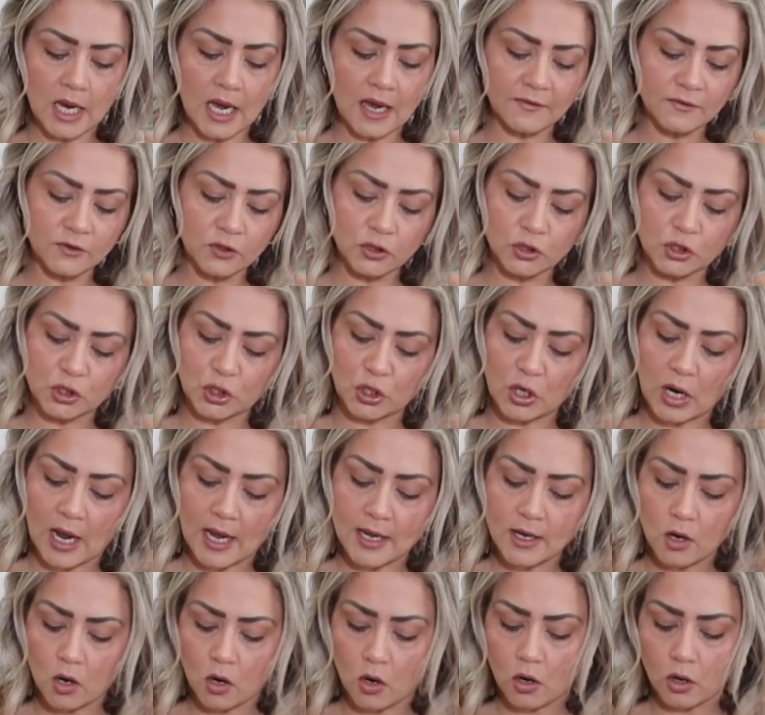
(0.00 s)
have to
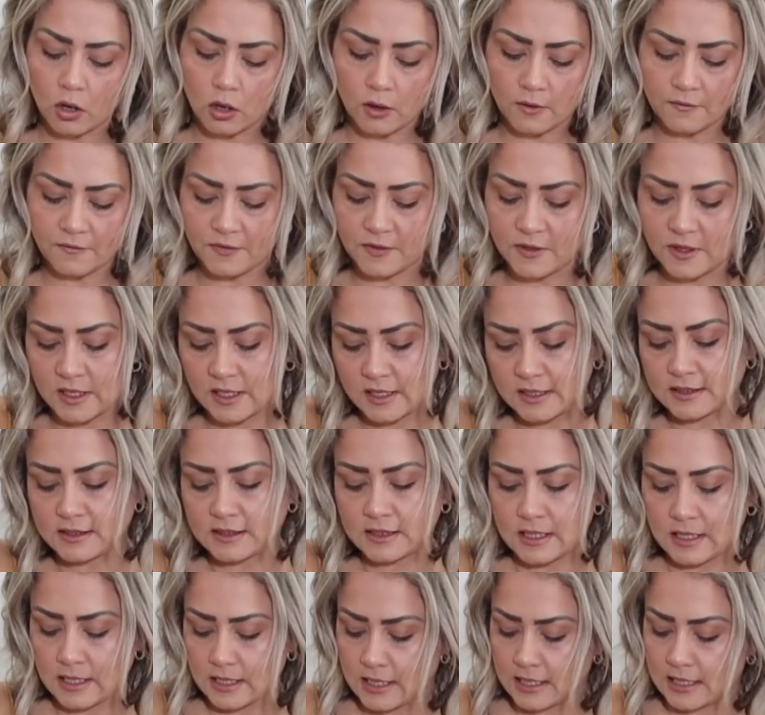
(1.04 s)
try all of this
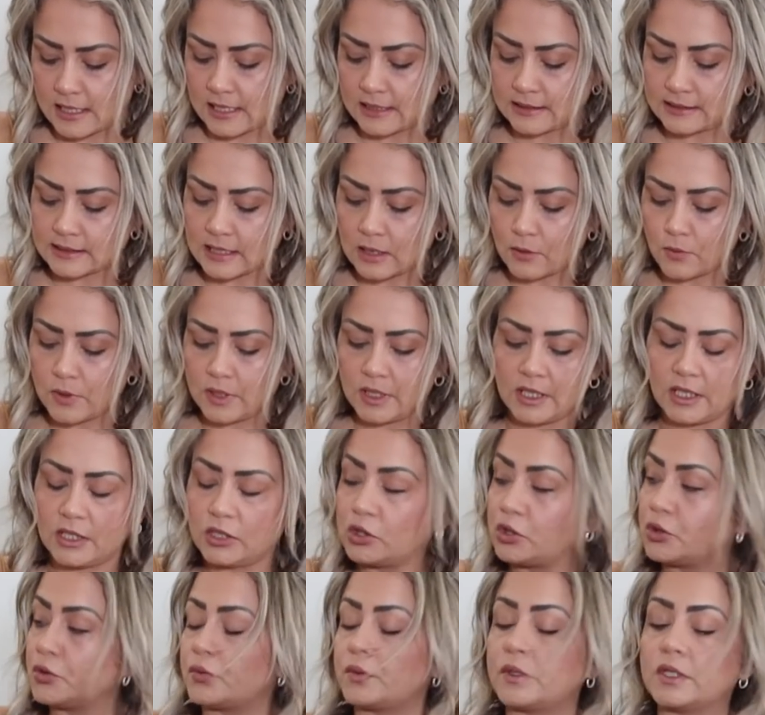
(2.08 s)
in case that we need
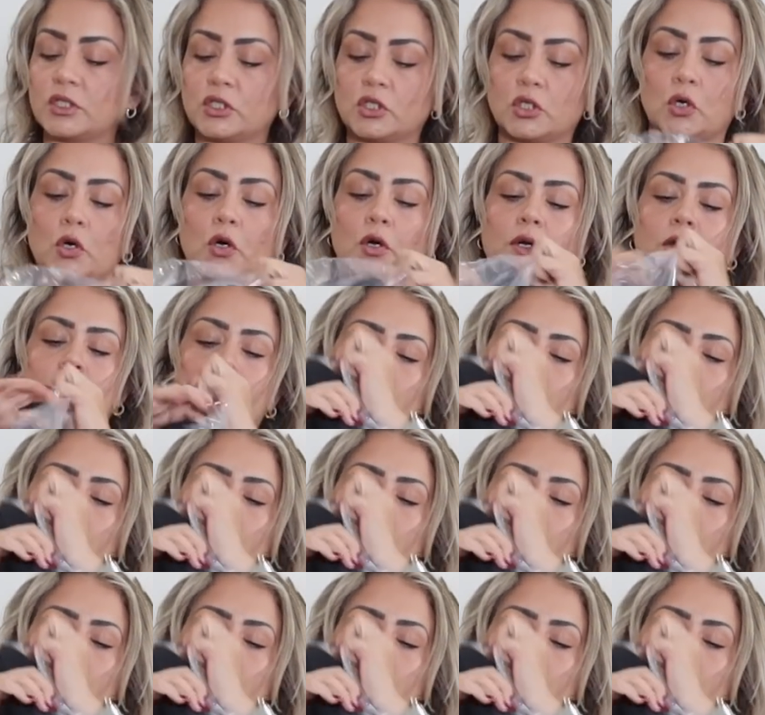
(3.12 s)
to return